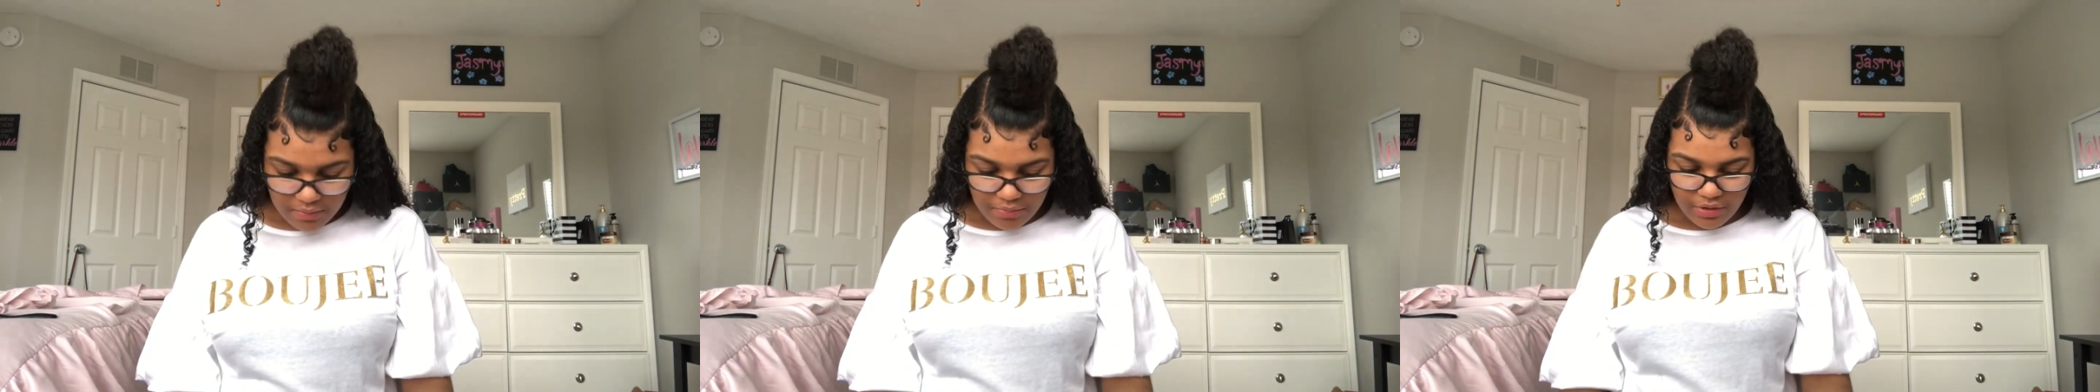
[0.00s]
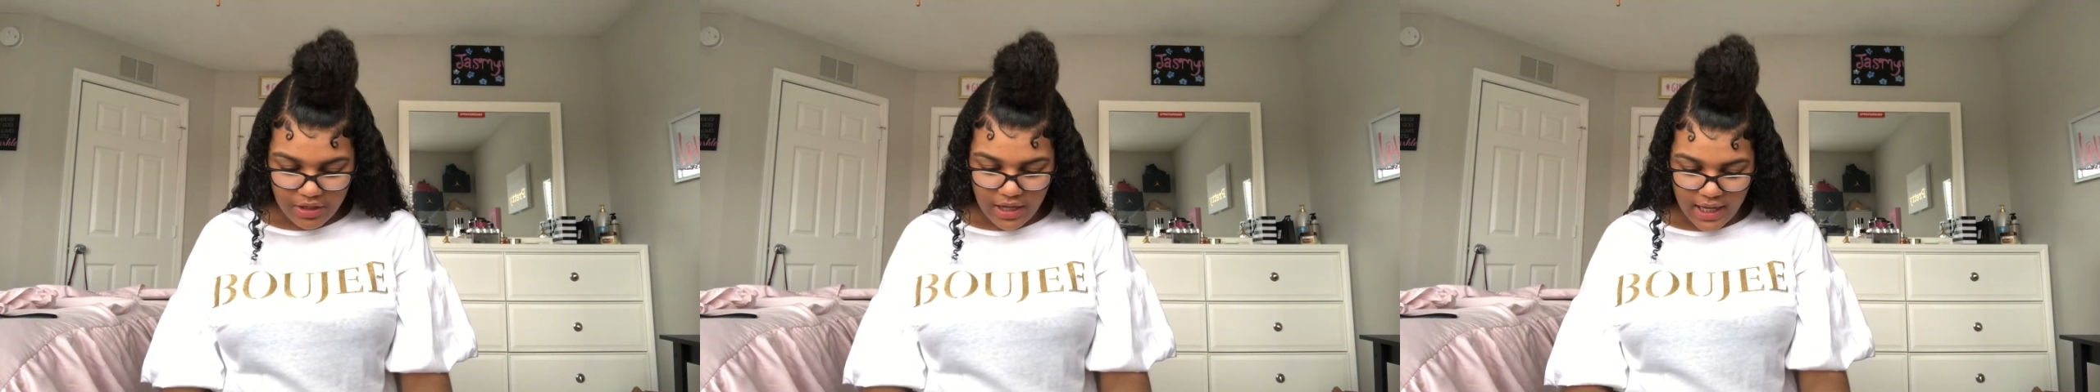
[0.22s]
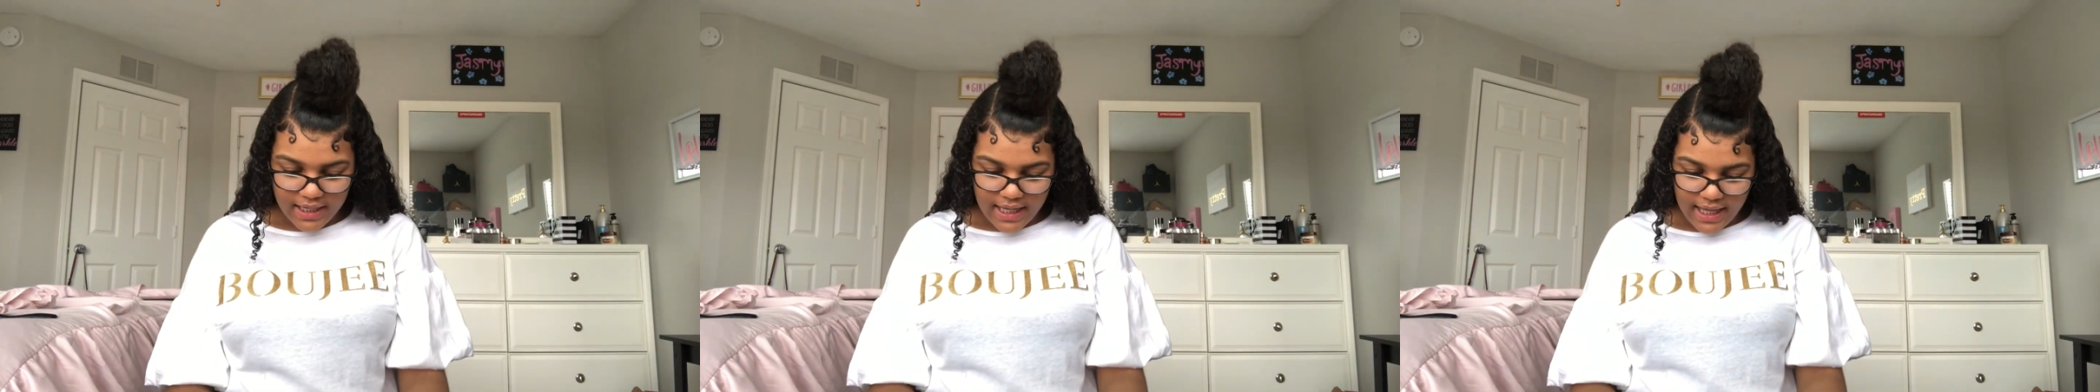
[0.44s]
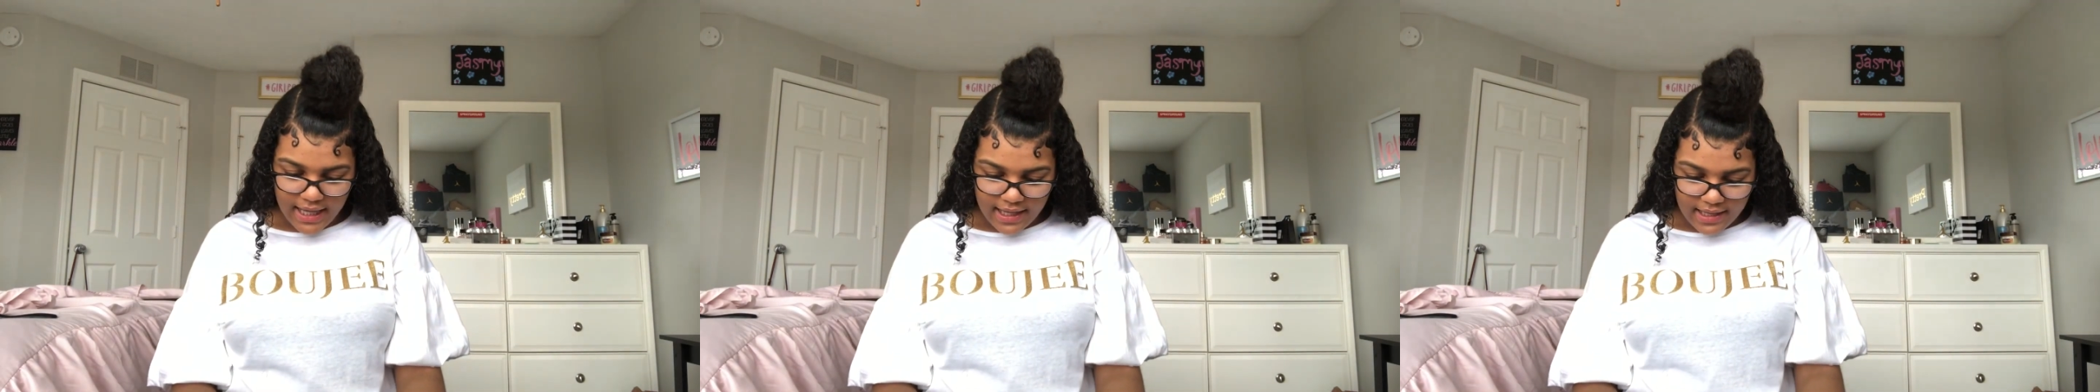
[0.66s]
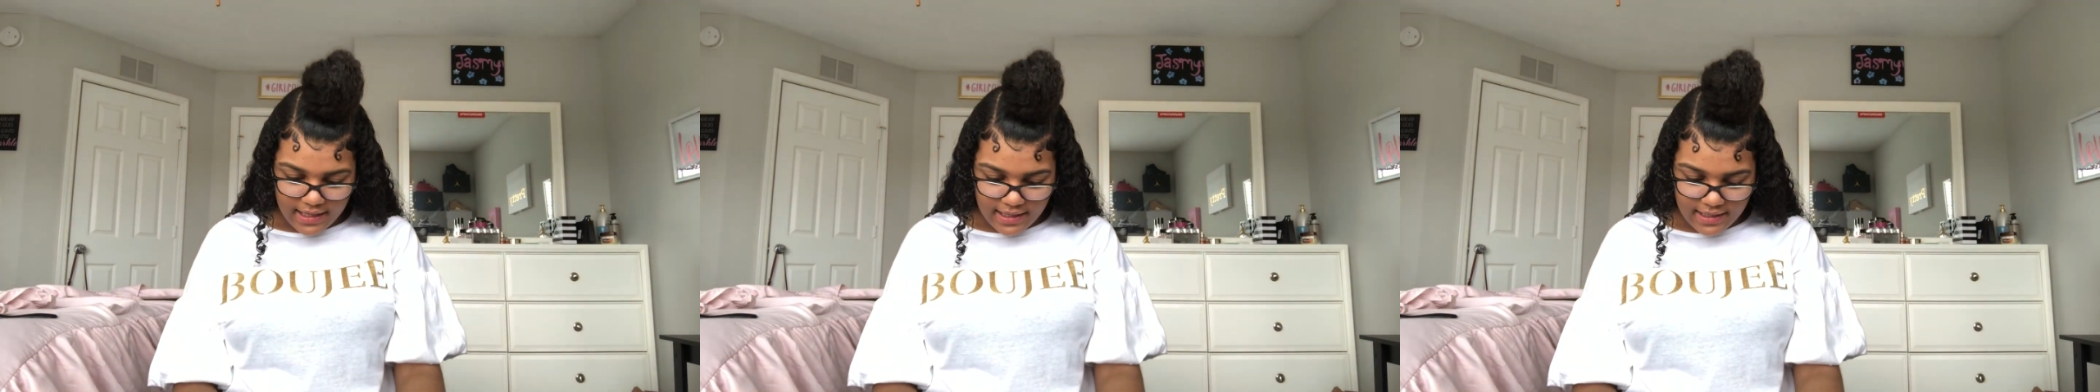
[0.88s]
Brianna
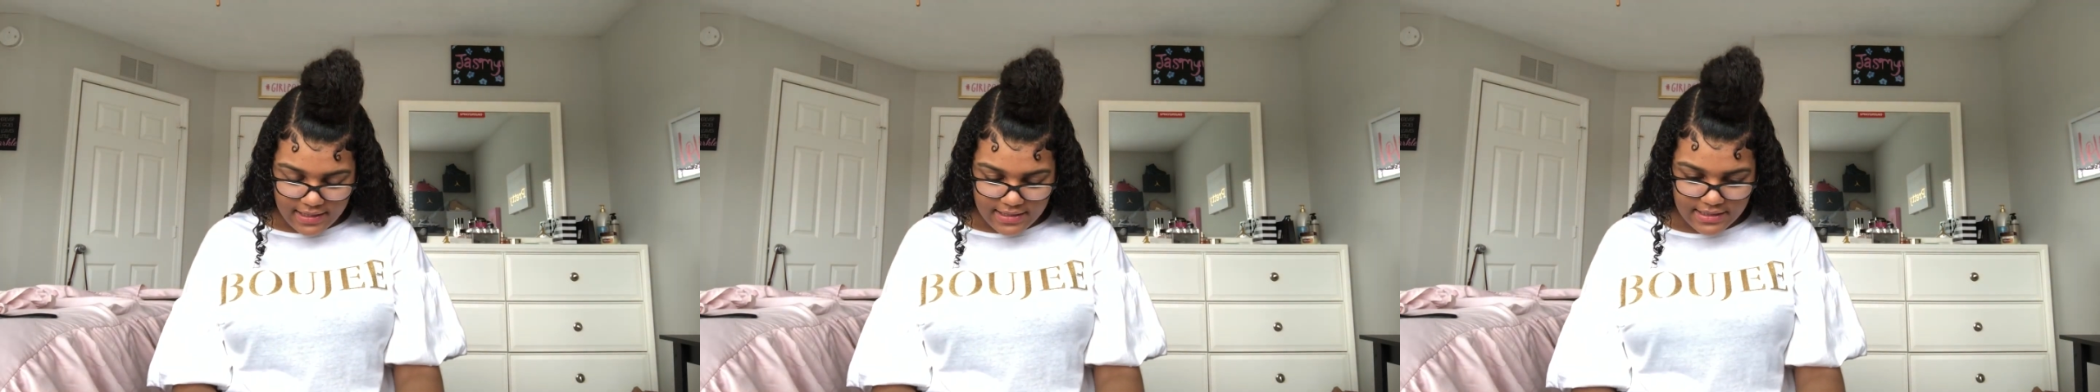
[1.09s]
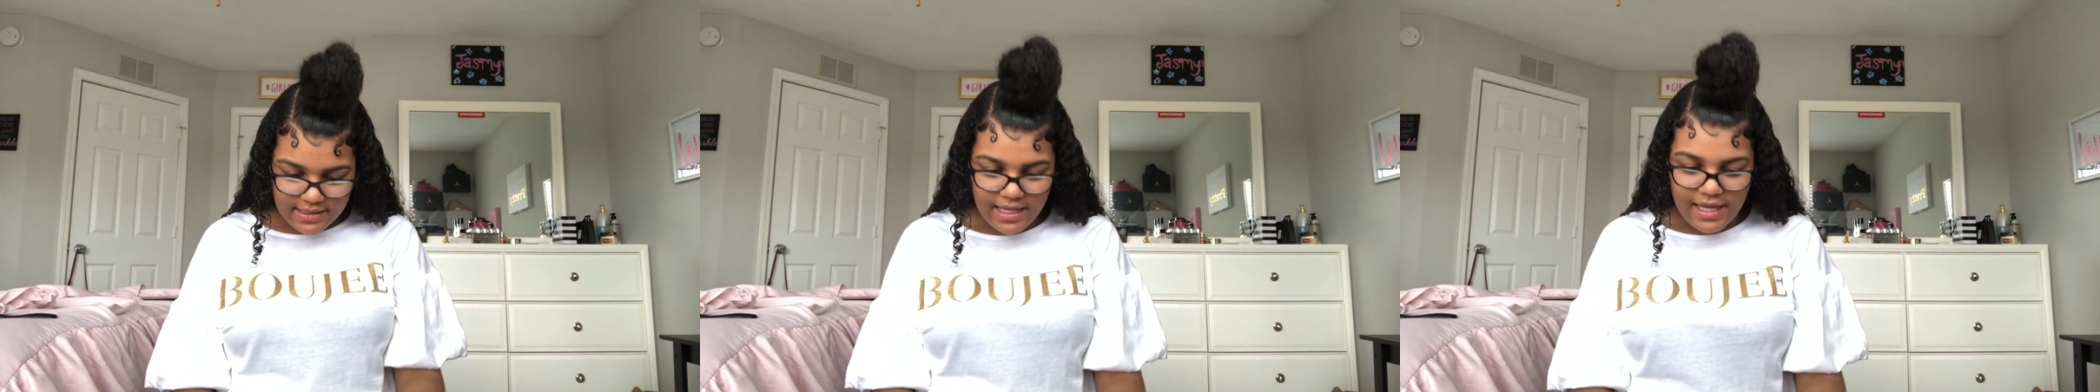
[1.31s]
Hayes.